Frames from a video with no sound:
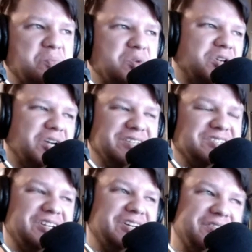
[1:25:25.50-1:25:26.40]

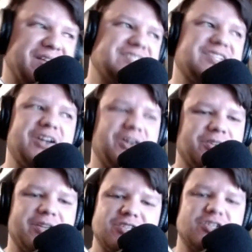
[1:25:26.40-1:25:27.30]
because uh, that's a
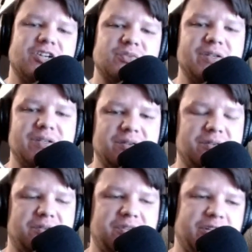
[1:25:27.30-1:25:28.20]
character that Joss Whedon
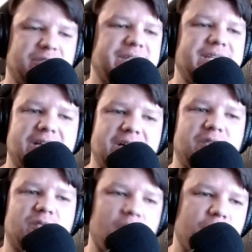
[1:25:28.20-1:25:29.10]
clearly uh,
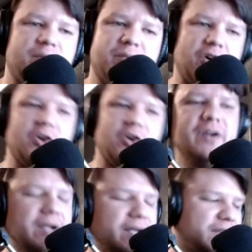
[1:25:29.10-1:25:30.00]
wrote from the heart
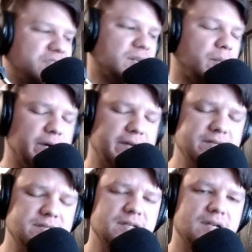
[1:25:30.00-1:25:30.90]
in some
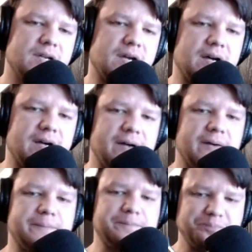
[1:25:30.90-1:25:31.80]
ways.
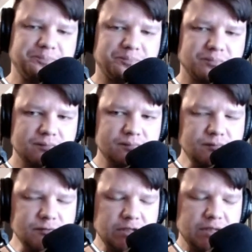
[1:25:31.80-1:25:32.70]
Um,
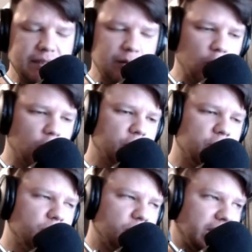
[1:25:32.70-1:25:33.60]
or
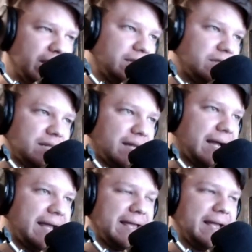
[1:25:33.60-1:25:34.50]
you can say,
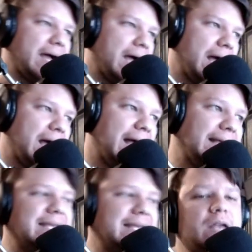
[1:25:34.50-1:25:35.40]
hey, I
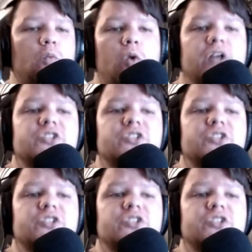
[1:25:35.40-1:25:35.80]
can't watch